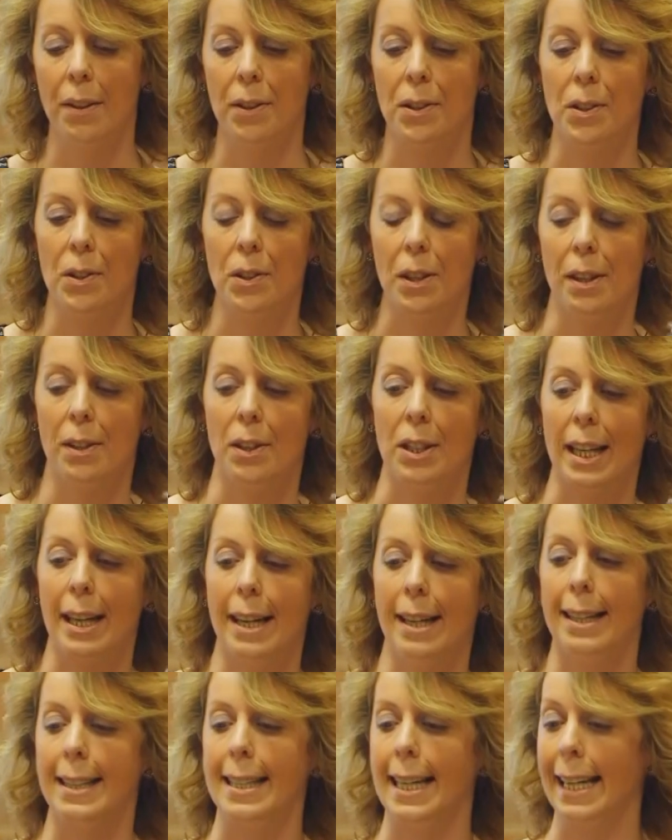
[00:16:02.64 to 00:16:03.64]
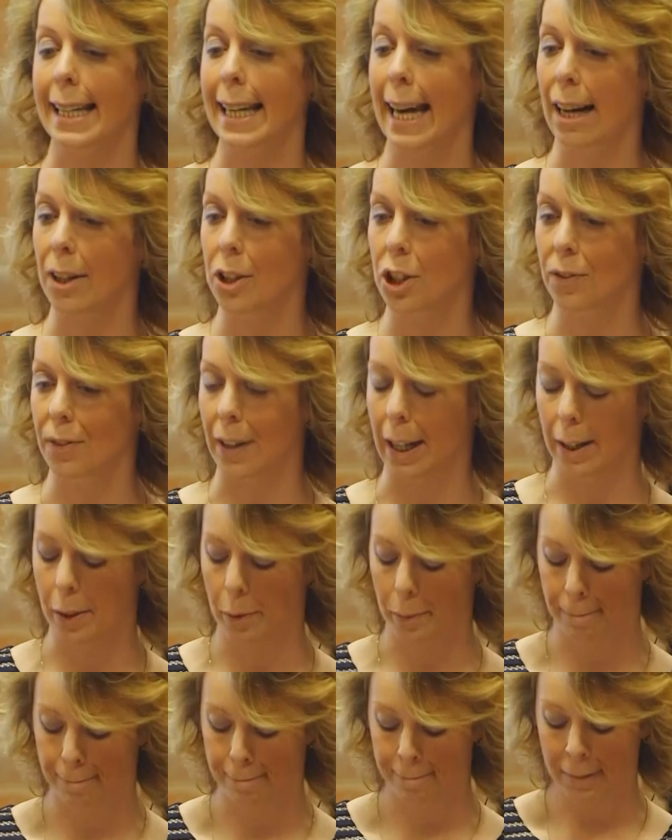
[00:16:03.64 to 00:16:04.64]
this is going to hurt our cash
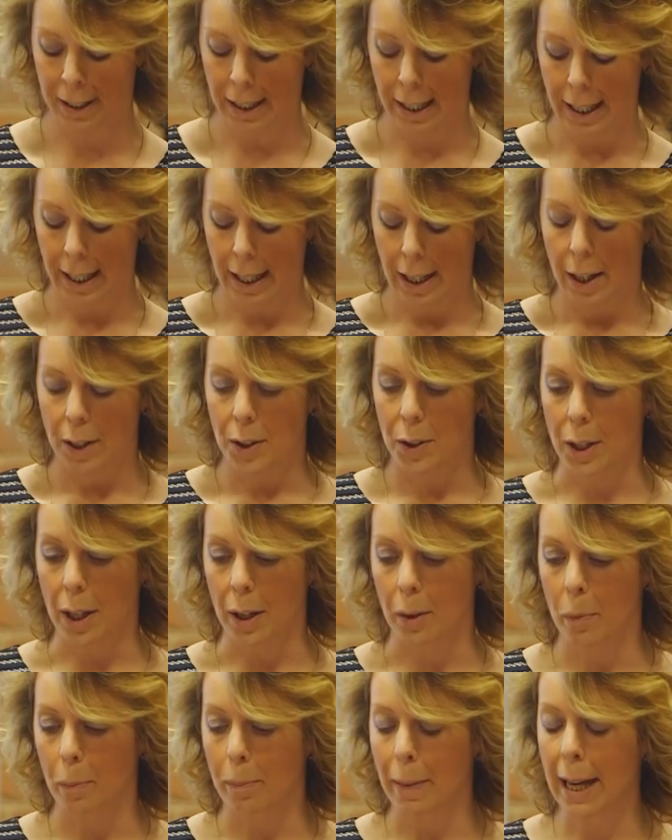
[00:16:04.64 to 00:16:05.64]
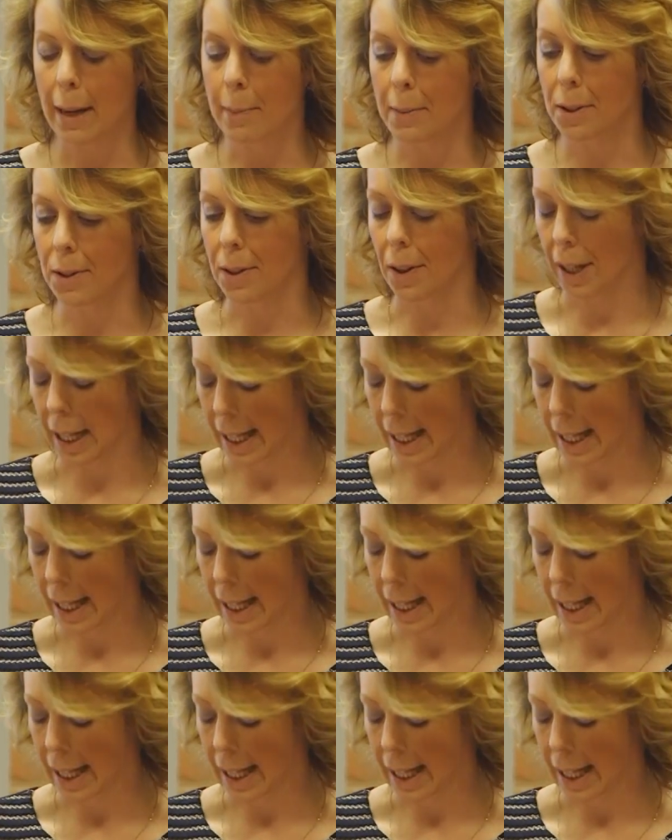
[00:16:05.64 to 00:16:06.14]
flow. So payments on